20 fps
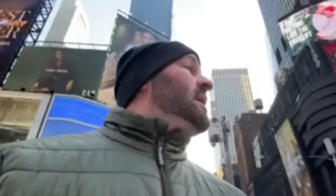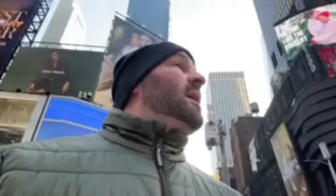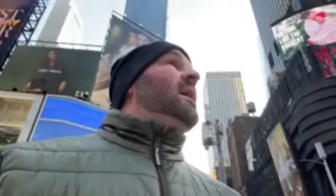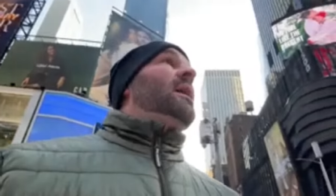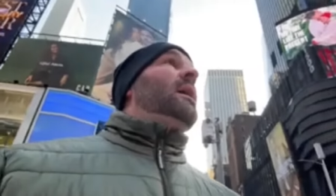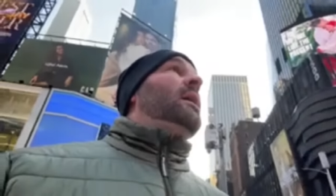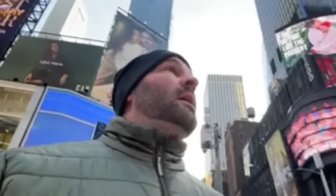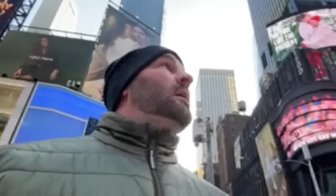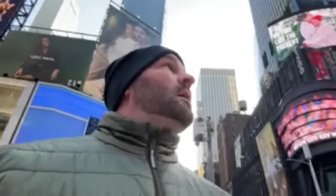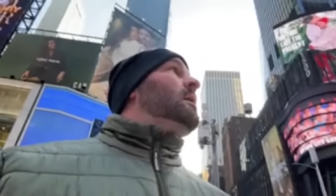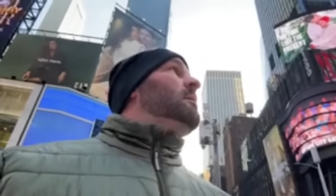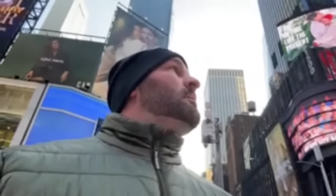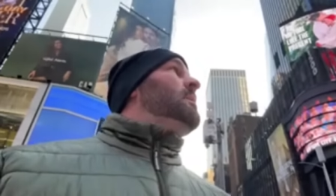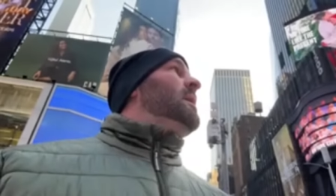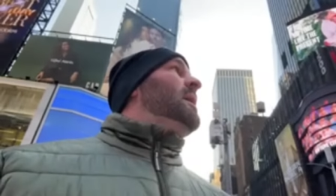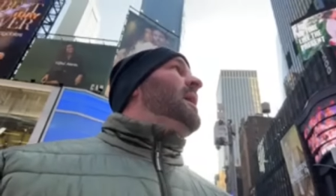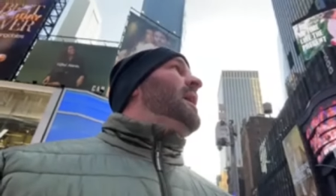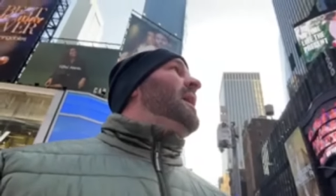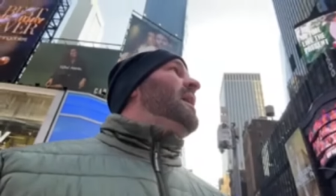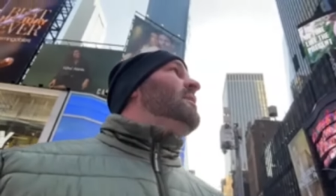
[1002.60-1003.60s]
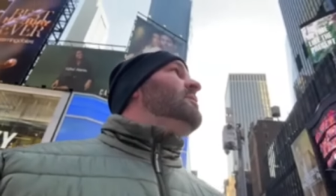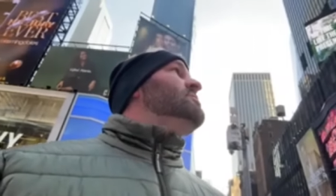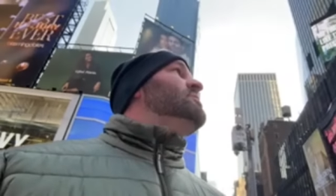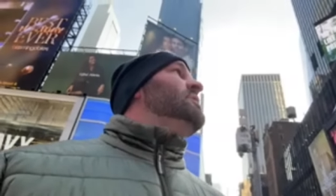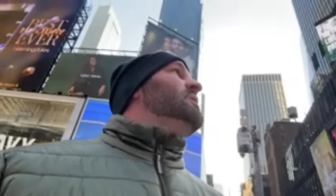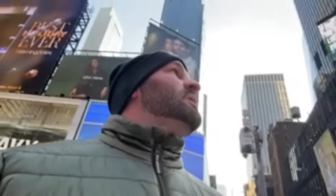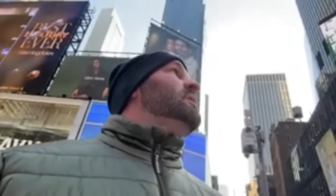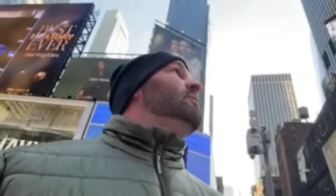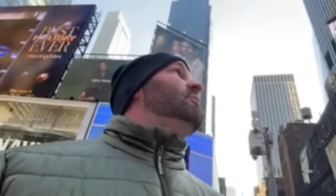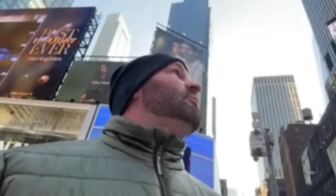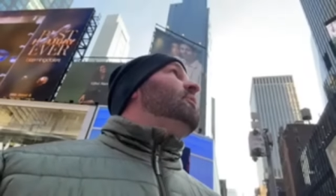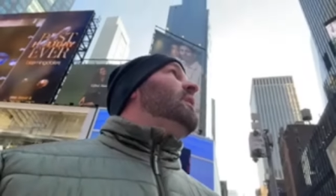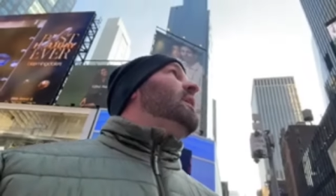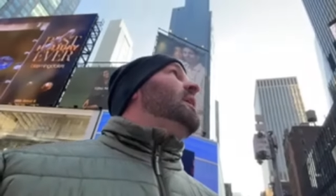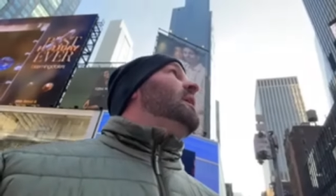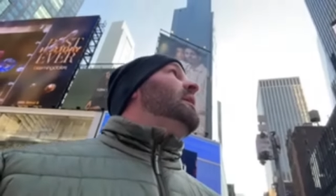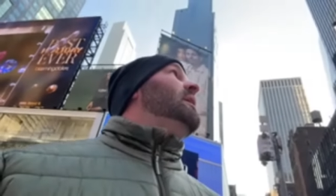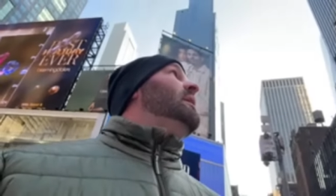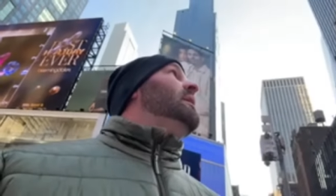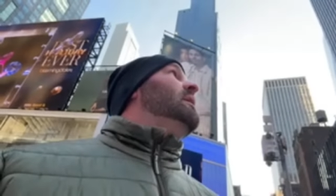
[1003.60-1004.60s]
Um, I also need to
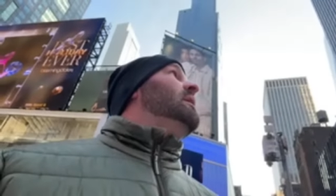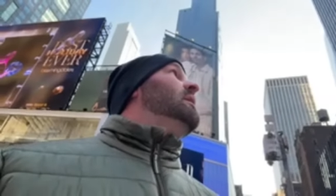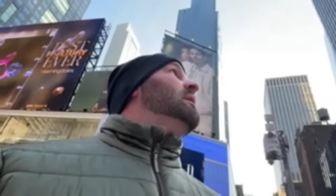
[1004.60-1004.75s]
find.